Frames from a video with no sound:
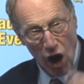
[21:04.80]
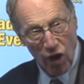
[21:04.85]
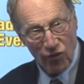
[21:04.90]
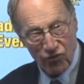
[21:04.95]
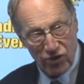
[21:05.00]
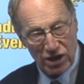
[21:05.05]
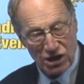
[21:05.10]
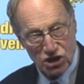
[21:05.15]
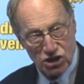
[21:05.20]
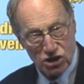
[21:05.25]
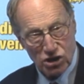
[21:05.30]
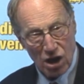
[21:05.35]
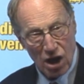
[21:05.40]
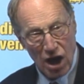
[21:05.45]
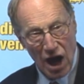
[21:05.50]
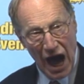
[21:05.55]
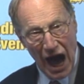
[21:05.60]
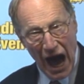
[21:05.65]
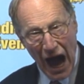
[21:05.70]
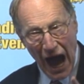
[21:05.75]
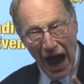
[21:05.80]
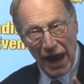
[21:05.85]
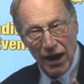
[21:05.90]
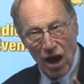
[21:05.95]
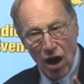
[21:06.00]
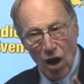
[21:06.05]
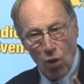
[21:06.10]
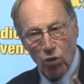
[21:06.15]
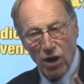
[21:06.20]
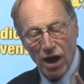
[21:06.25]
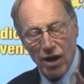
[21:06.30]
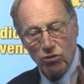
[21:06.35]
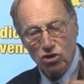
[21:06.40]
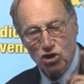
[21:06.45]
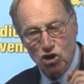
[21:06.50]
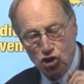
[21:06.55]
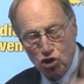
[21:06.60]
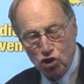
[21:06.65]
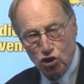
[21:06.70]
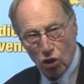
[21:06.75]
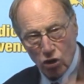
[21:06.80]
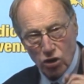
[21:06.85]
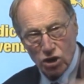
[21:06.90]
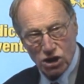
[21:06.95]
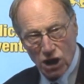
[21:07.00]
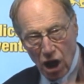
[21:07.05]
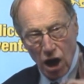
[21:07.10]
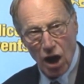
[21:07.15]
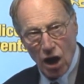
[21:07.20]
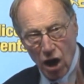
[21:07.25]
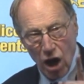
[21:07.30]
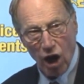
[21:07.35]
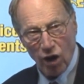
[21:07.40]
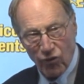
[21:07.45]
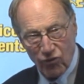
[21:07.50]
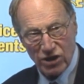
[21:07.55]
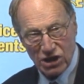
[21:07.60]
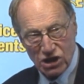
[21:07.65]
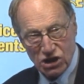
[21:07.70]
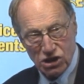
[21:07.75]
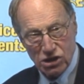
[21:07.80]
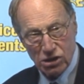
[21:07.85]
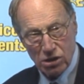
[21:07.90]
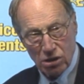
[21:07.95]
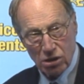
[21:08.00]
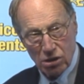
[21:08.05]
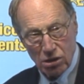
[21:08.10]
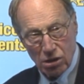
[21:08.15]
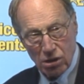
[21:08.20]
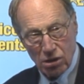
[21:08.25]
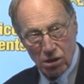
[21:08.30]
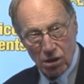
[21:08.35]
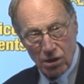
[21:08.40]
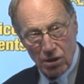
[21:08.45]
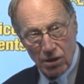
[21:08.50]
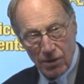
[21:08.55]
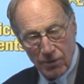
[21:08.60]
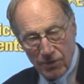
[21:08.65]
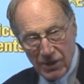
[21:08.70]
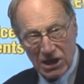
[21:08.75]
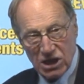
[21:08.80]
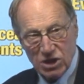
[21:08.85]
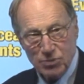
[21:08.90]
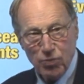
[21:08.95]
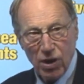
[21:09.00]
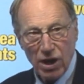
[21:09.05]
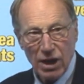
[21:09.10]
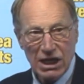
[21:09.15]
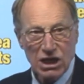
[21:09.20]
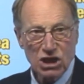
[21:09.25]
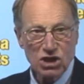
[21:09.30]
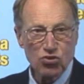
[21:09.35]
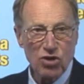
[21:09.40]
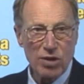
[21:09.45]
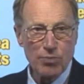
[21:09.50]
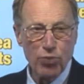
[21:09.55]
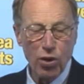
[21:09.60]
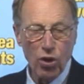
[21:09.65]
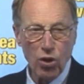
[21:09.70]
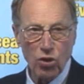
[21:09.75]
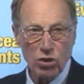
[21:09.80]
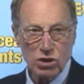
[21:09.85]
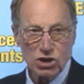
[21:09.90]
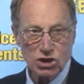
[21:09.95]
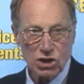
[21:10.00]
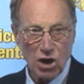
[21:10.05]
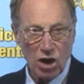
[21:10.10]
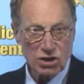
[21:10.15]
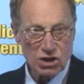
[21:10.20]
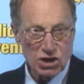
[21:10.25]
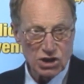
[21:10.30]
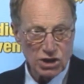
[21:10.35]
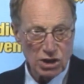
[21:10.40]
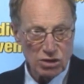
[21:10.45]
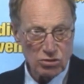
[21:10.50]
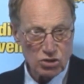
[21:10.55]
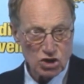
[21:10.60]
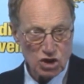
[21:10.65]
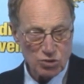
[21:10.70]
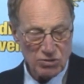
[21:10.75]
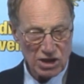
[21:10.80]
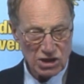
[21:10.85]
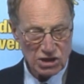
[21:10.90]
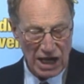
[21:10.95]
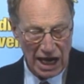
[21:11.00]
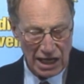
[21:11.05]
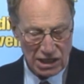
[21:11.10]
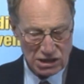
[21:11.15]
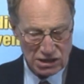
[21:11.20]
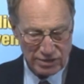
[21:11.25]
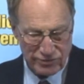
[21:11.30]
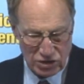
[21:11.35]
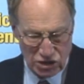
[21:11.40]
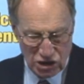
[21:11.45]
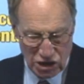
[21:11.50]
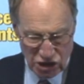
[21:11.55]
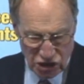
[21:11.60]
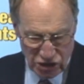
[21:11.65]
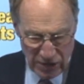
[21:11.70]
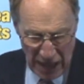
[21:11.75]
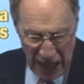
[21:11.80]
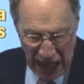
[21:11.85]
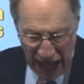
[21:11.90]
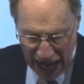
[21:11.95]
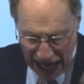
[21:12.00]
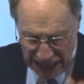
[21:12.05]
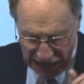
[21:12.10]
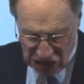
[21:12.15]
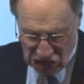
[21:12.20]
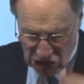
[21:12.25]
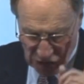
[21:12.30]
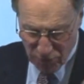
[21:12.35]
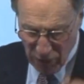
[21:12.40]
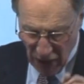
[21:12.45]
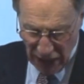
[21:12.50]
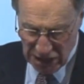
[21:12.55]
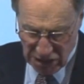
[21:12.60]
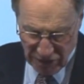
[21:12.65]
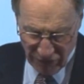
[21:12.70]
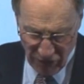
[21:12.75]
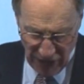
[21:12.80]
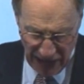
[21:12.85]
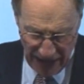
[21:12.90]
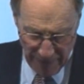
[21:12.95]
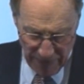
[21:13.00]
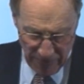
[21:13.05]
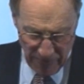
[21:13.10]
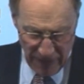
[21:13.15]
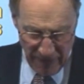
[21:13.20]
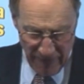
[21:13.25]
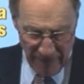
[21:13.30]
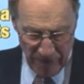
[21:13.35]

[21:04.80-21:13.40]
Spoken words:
office it was drawn to her office, these police reports on Cyril Smith's activities. And in spite of that,